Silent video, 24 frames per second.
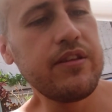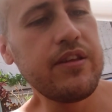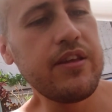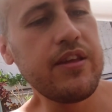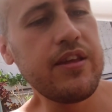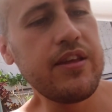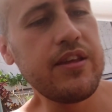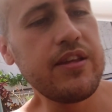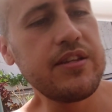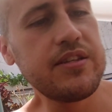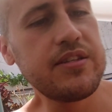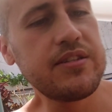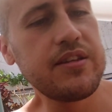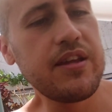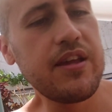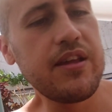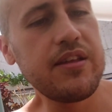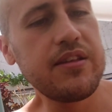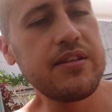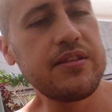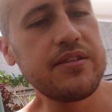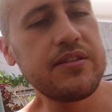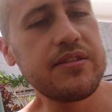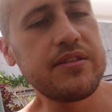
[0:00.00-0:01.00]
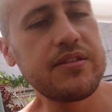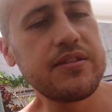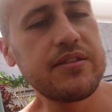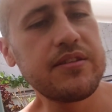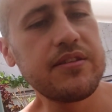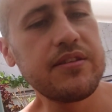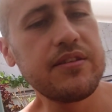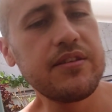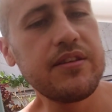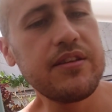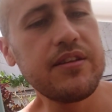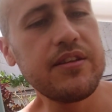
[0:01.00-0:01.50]
He
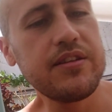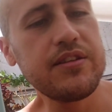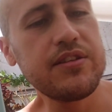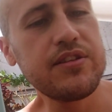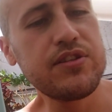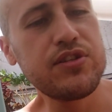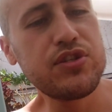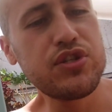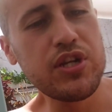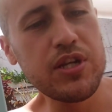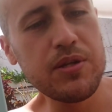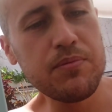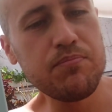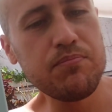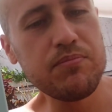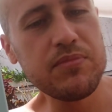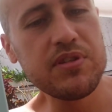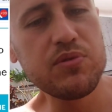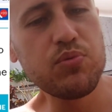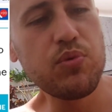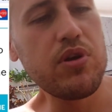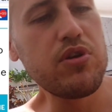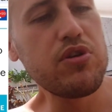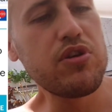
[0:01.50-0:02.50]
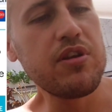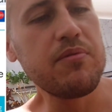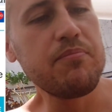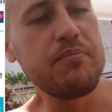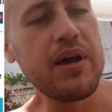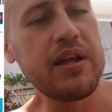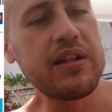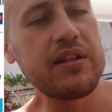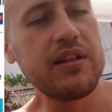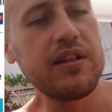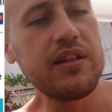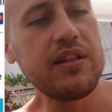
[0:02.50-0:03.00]
says gyms where you can
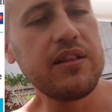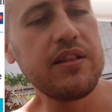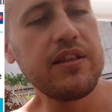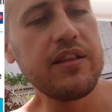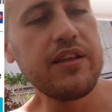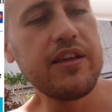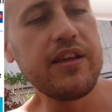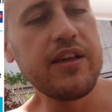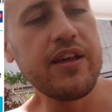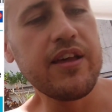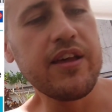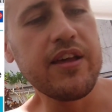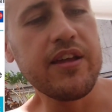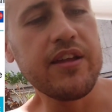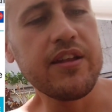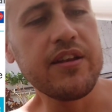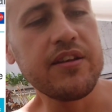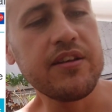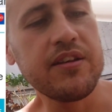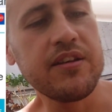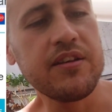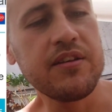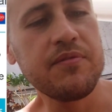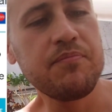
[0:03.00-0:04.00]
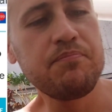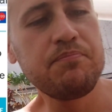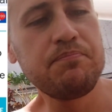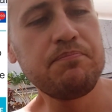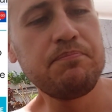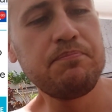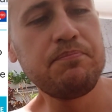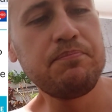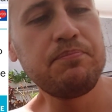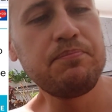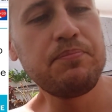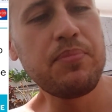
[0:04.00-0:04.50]
battle and
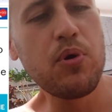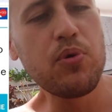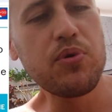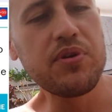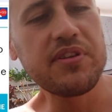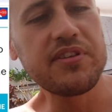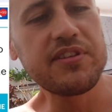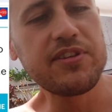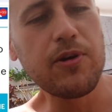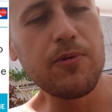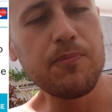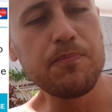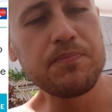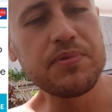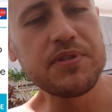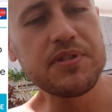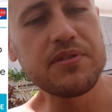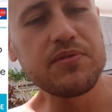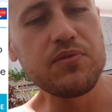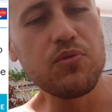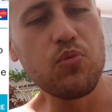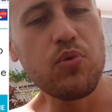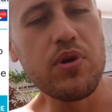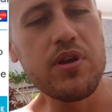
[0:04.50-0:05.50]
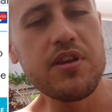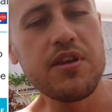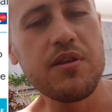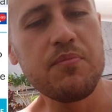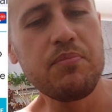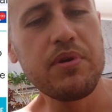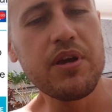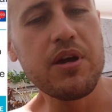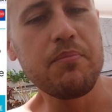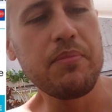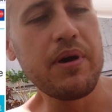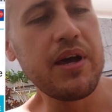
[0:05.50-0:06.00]
Pokestops where you
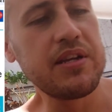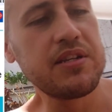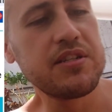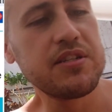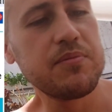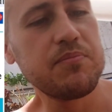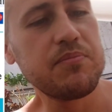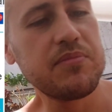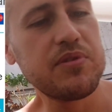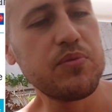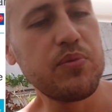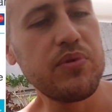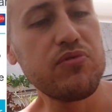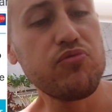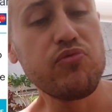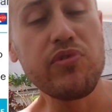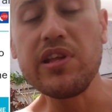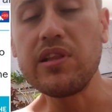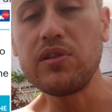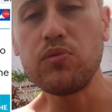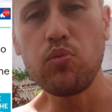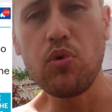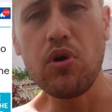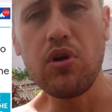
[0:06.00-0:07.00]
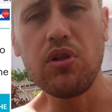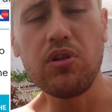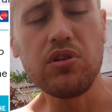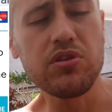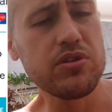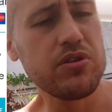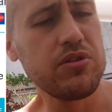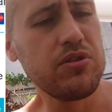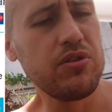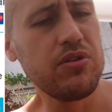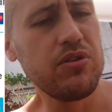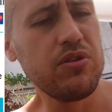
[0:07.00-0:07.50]
can pick up items with
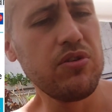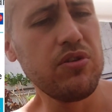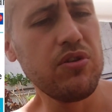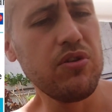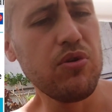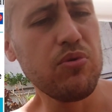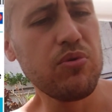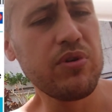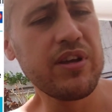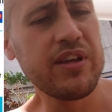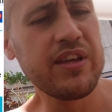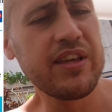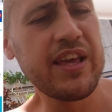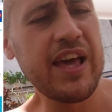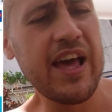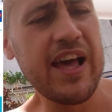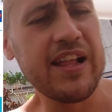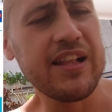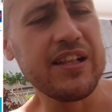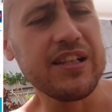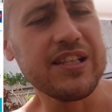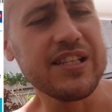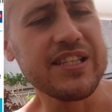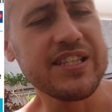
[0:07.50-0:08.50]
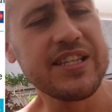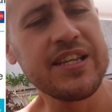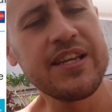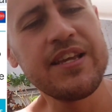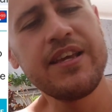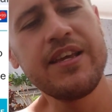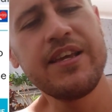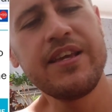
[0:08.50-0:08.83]
real-world locales.